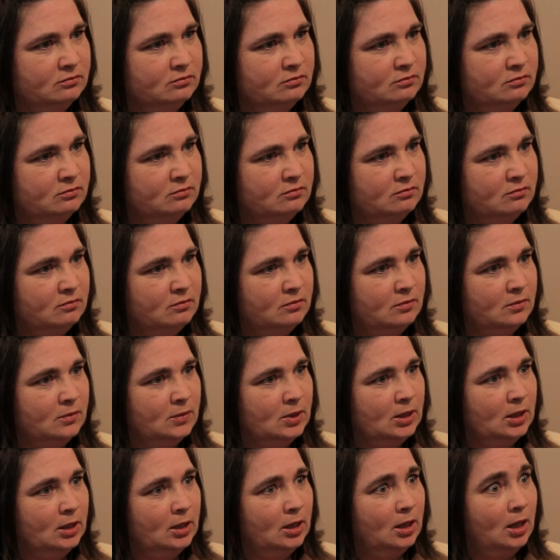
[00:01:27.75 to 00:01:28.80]
for a
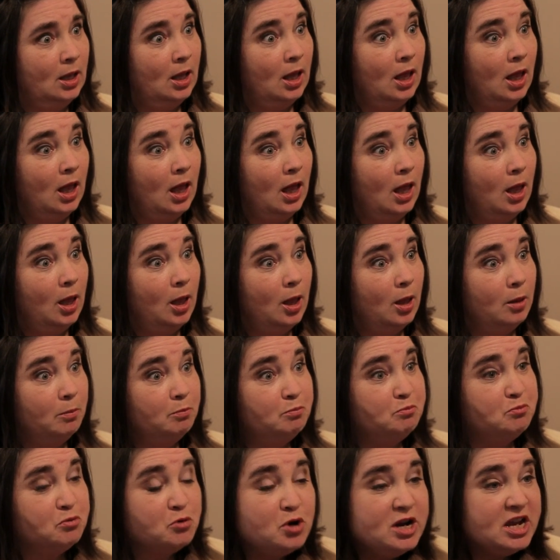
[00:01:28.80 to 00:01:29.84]
moment.
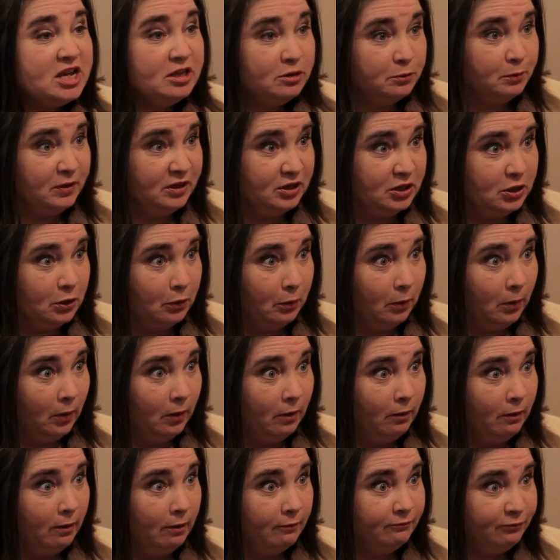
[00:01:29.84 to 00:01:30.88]
Breathe with you
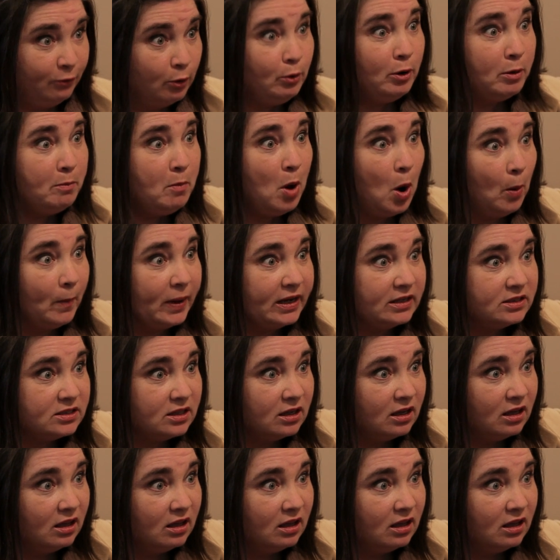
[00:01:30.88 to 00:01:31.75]
for a moment.